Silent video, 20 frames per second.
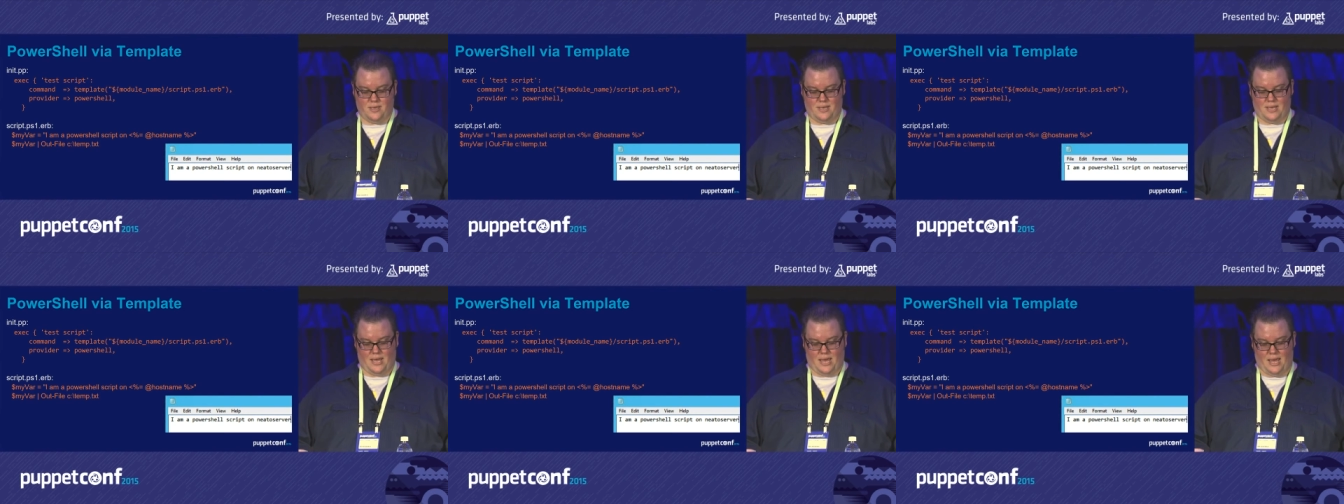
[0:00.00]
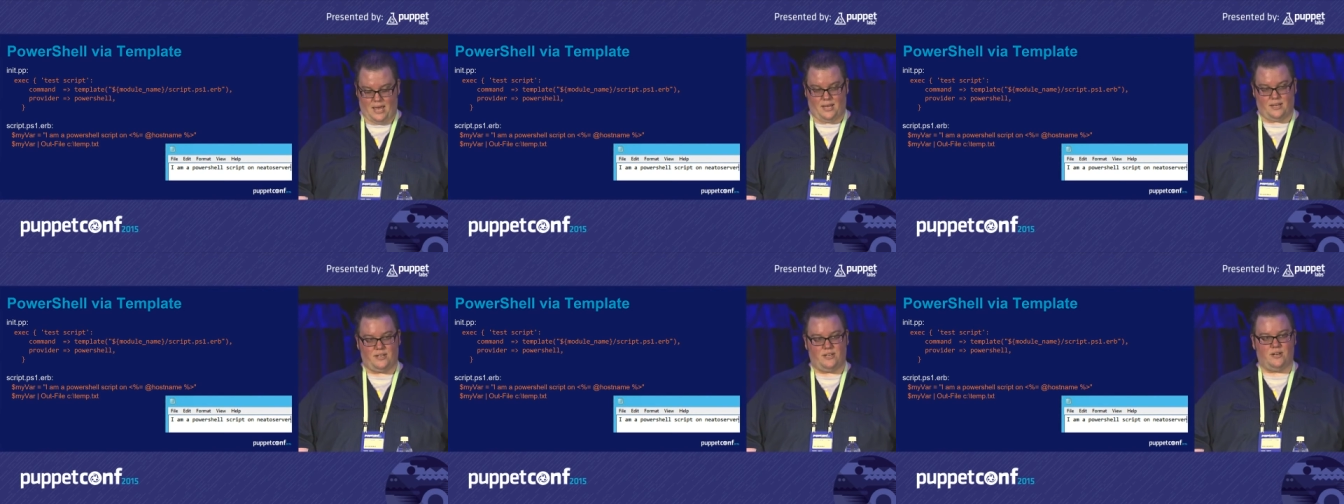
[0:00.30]

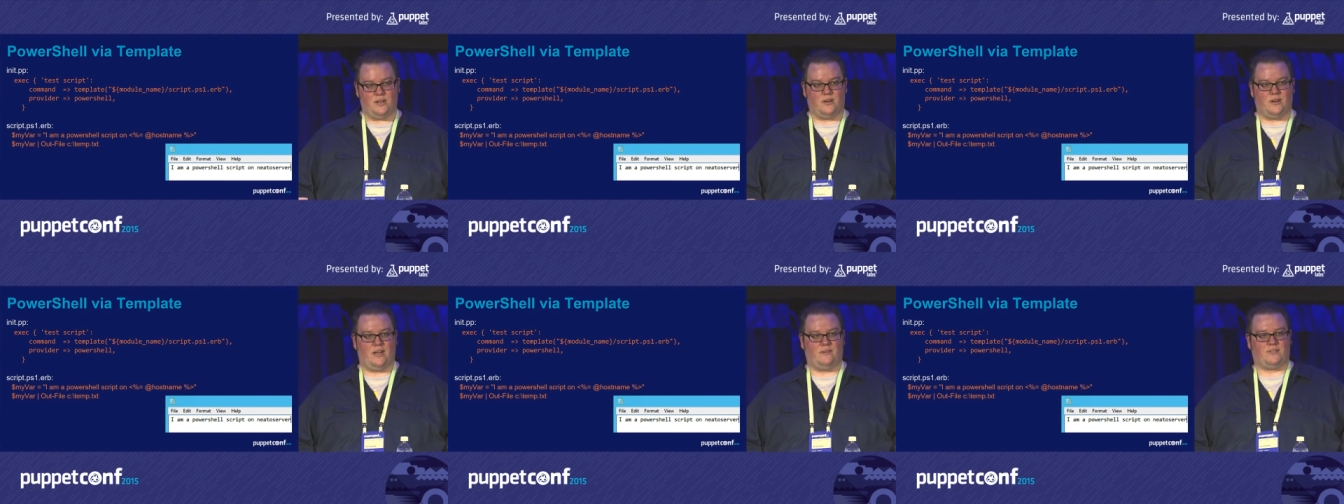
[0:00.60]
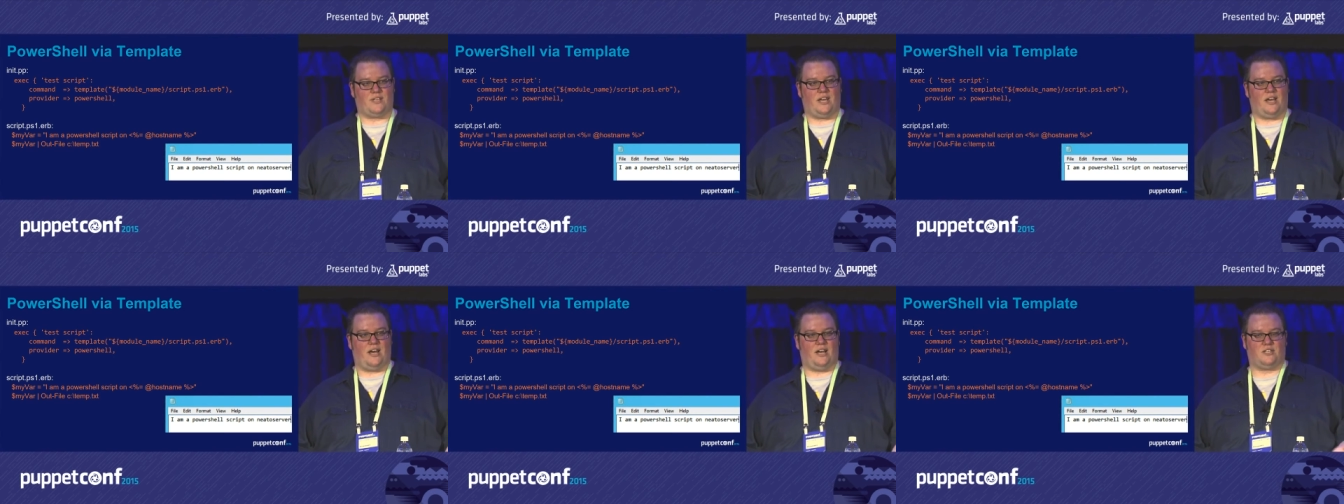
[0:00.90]
and you don't have
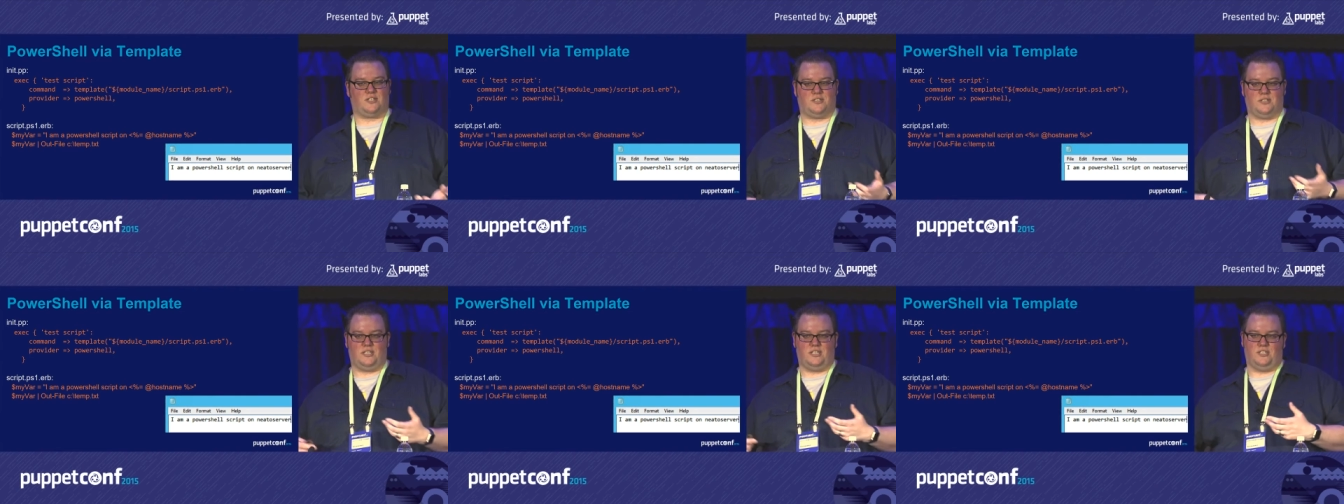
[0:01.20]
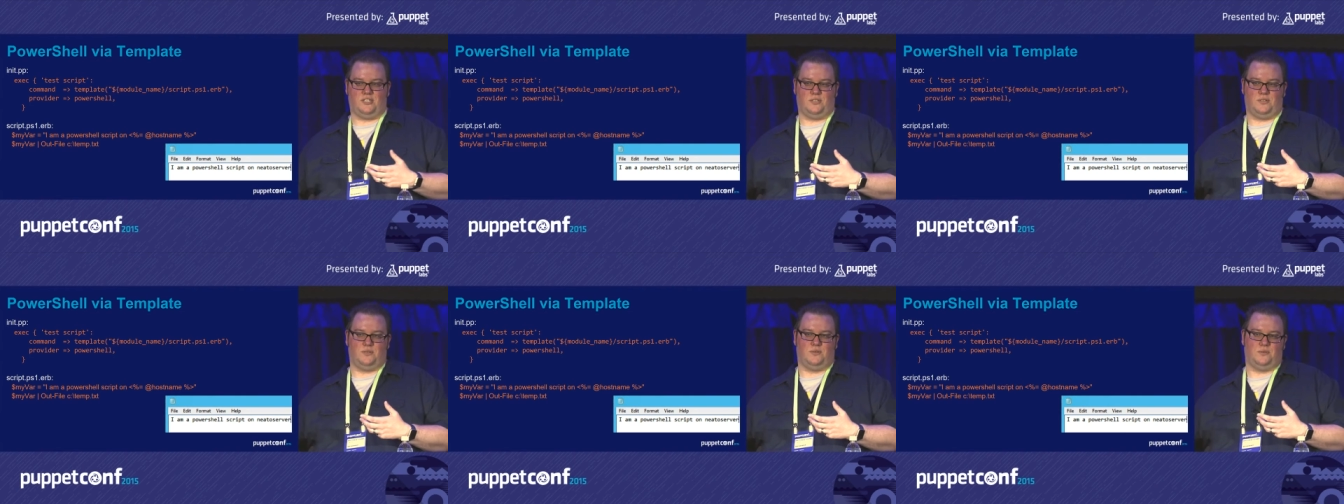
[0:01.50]
to actually
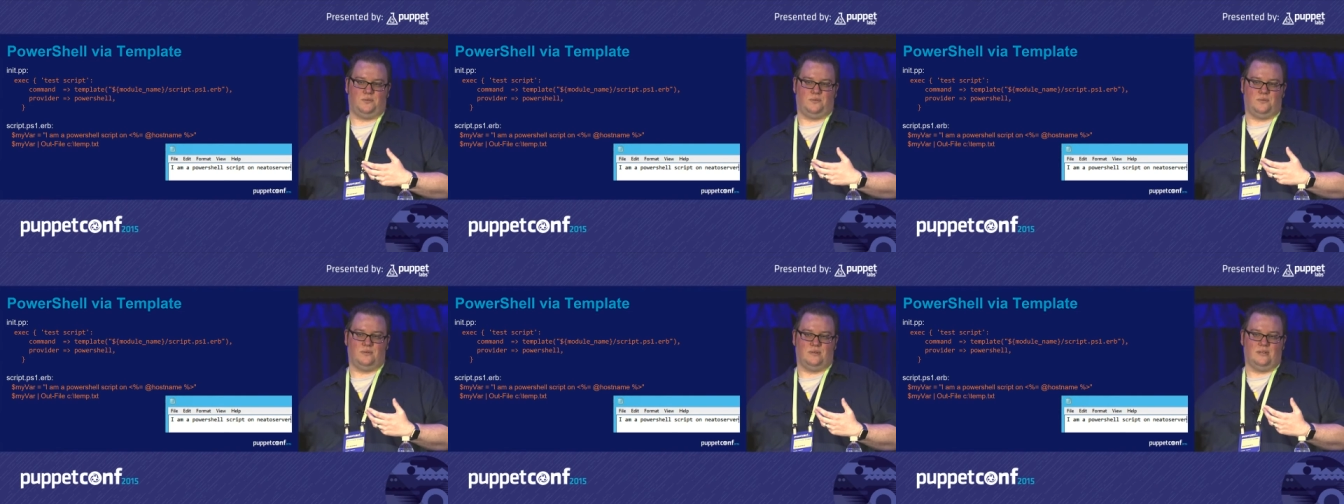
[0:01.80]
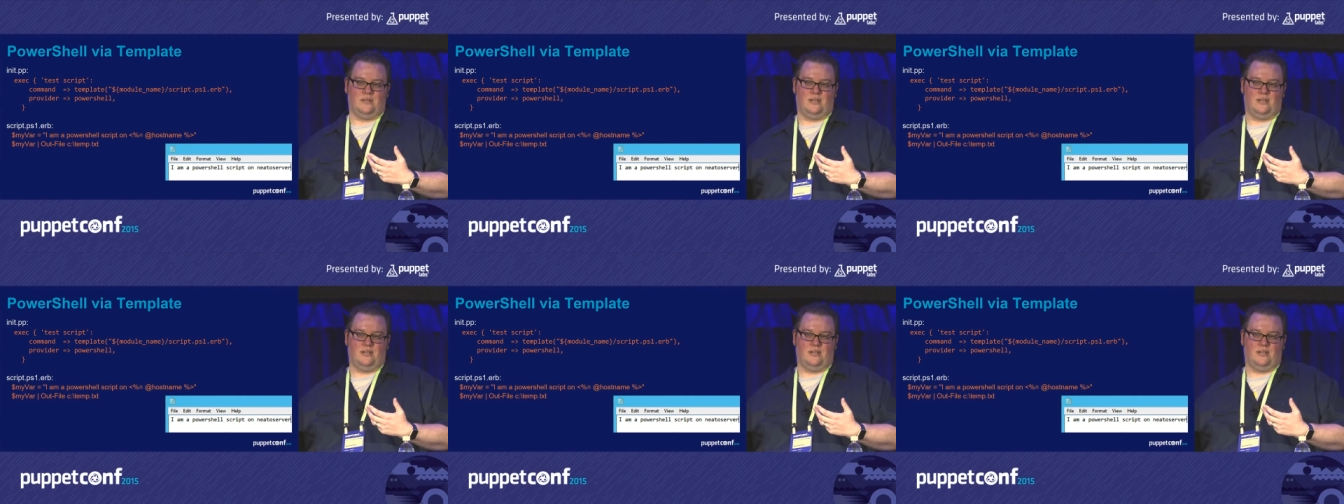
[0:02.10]
do